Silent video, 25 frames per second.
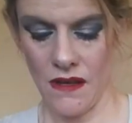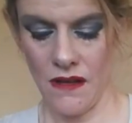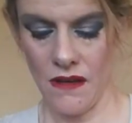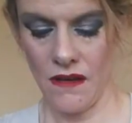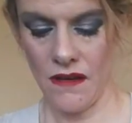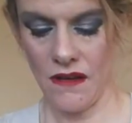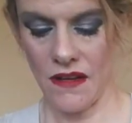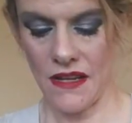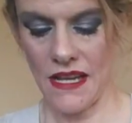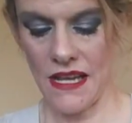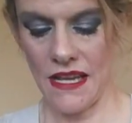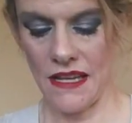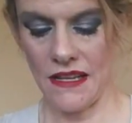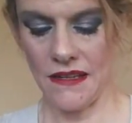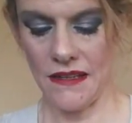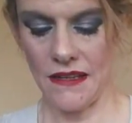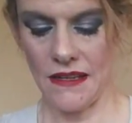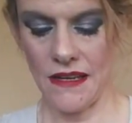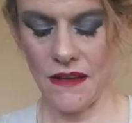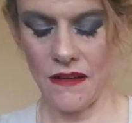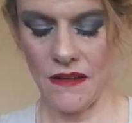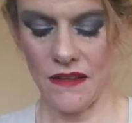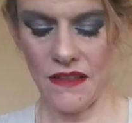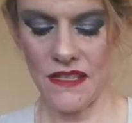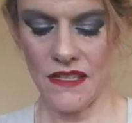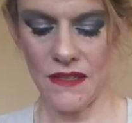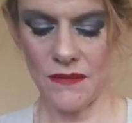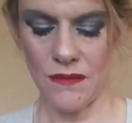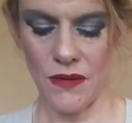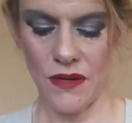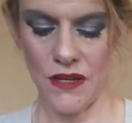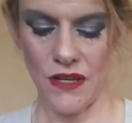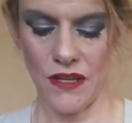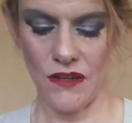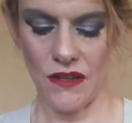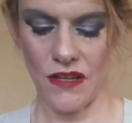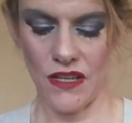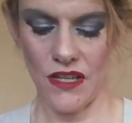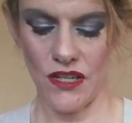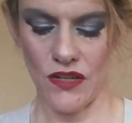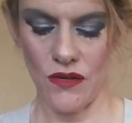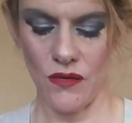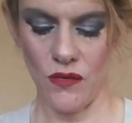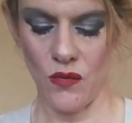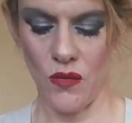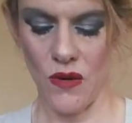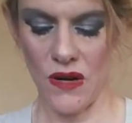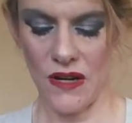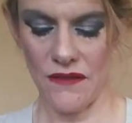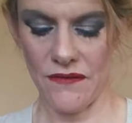Okay, now at this point you can do
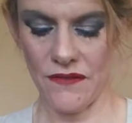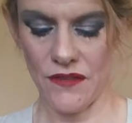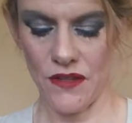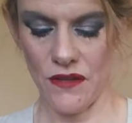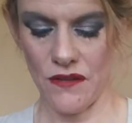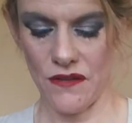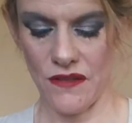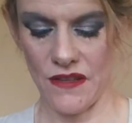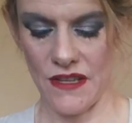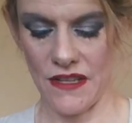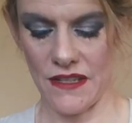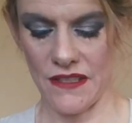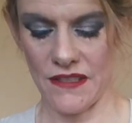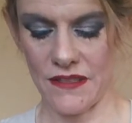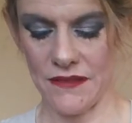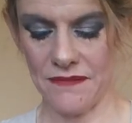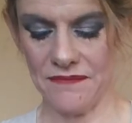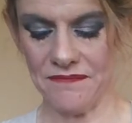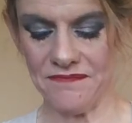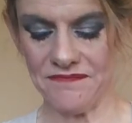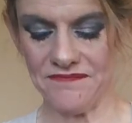one of 2 things.